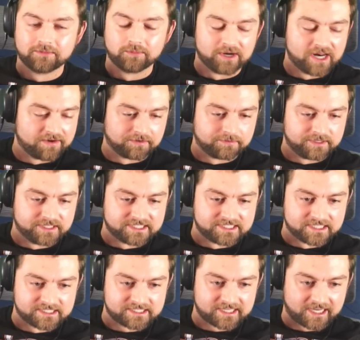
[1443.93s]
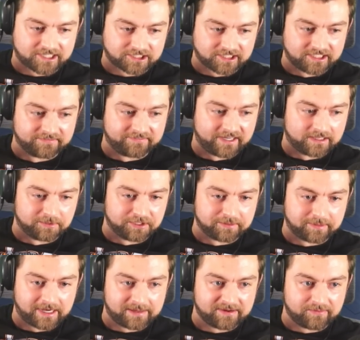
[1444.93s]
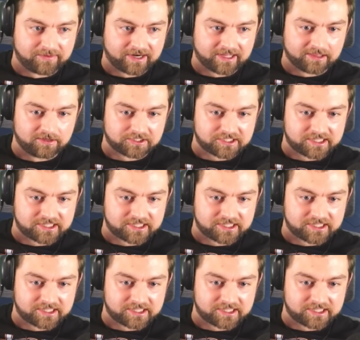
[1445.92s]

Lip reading: whenever this is actually available, depending upon when I launch